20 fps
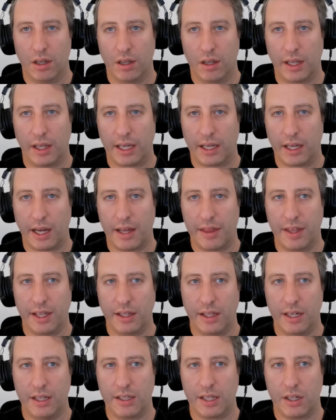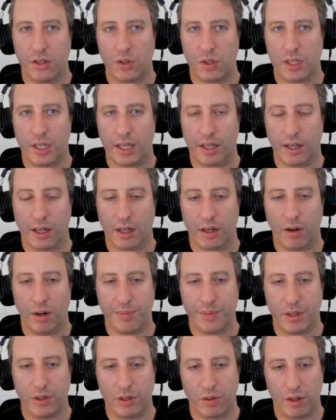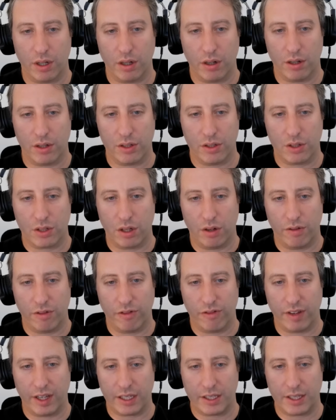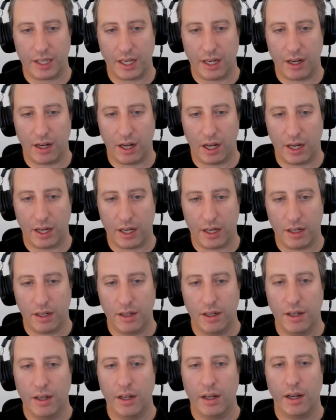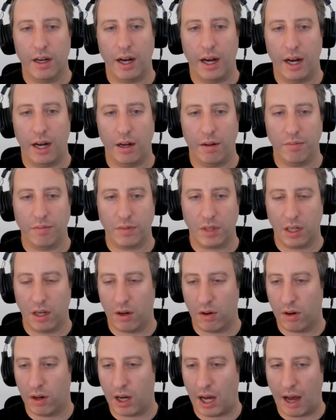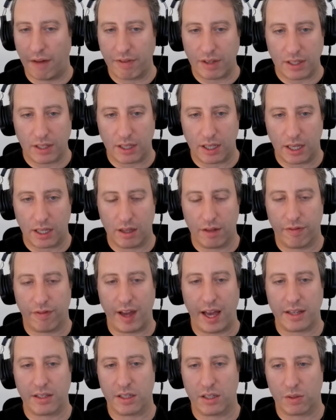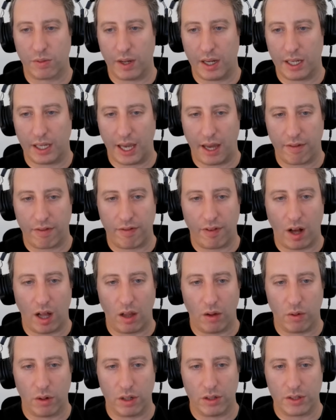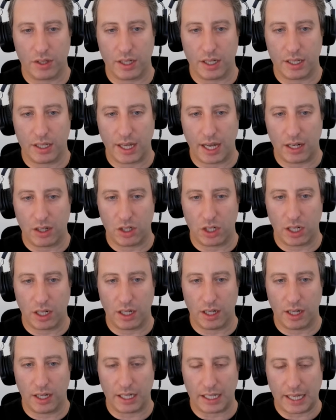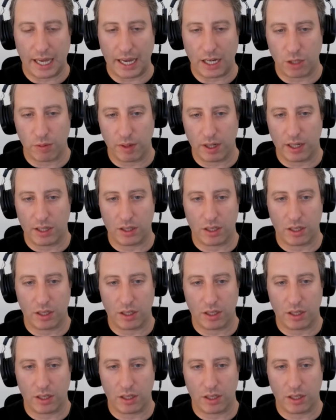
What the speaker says: I think that it's interesting that crypto Twitter is so fixated on it. Obviously the fastest way to get followers and attention and engagement